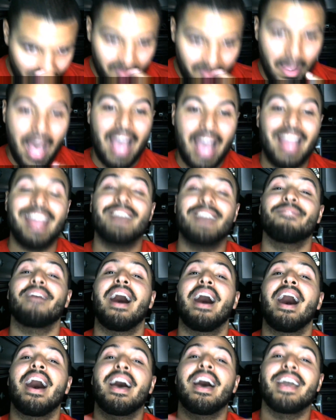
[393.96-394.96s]

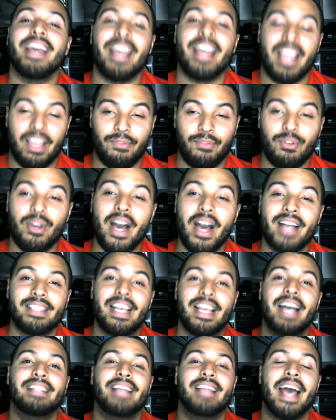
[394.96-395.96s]
If you guys had
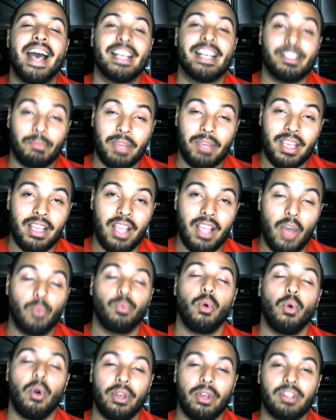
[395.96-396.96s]
to ask me,
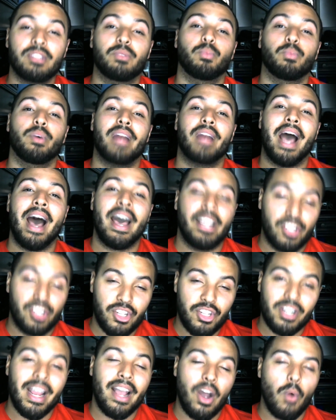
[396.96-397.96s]
Royals, should I
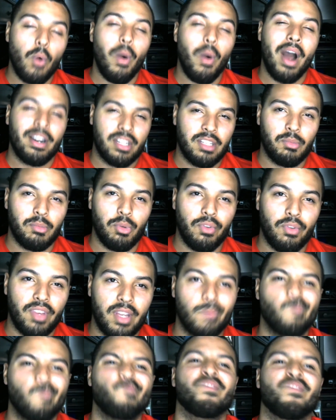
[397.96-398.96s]
go watch this movie?
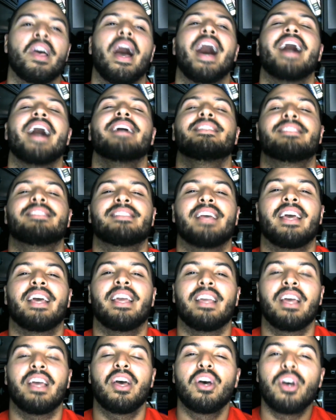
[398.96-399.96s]
I'd say,
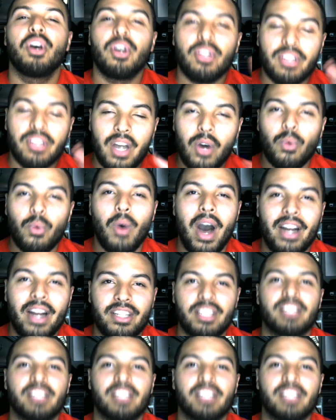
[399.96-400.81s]
go watch it.